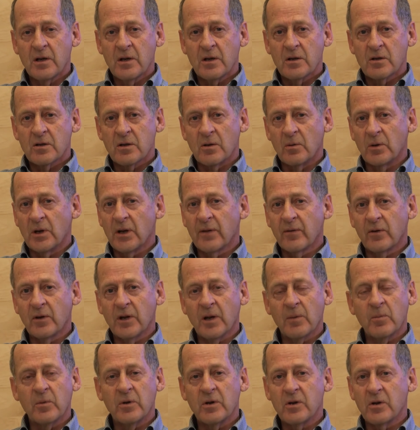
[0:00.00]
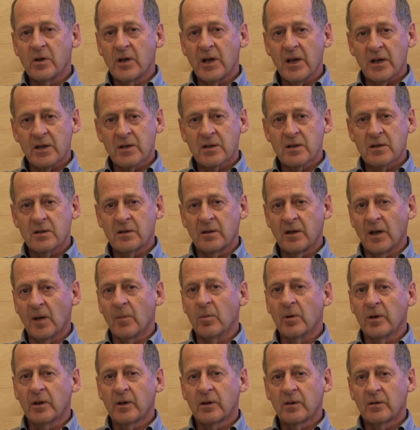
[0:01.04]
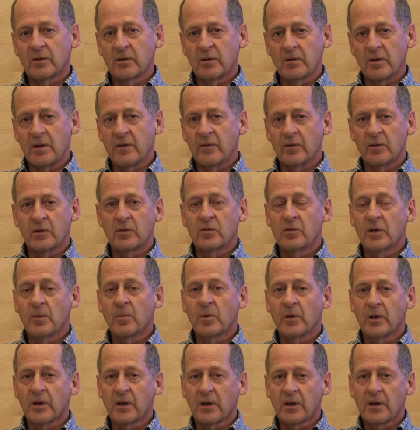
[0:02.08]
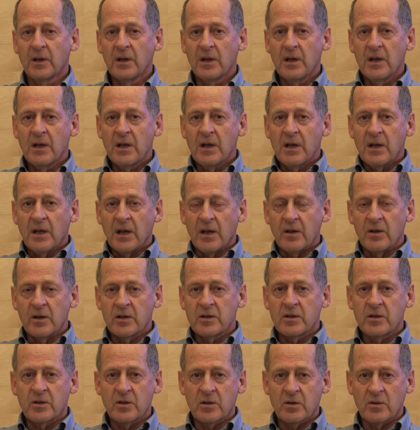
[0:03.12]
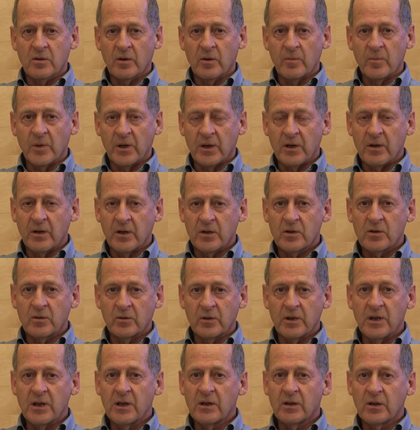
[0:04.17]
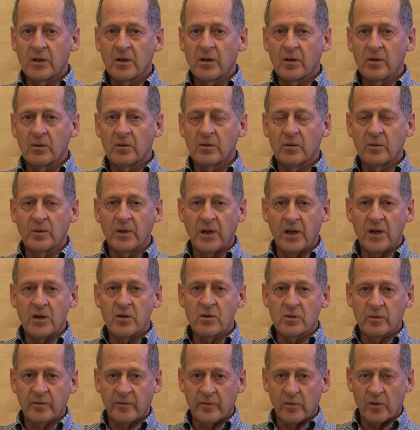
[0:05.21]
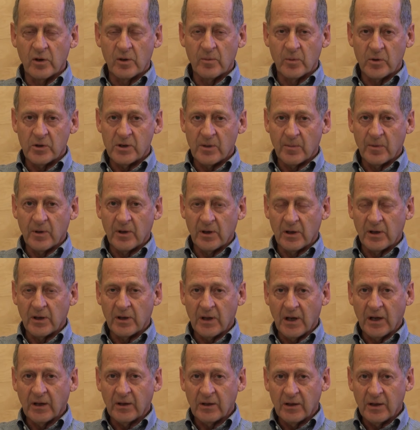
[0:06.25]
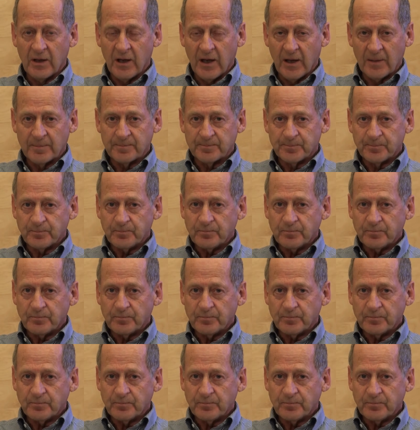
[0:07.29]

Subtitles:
So whatever number you guess, double it, or even triple it. And this is the sort of money that you'll need to go to an angel firm or something like that to get.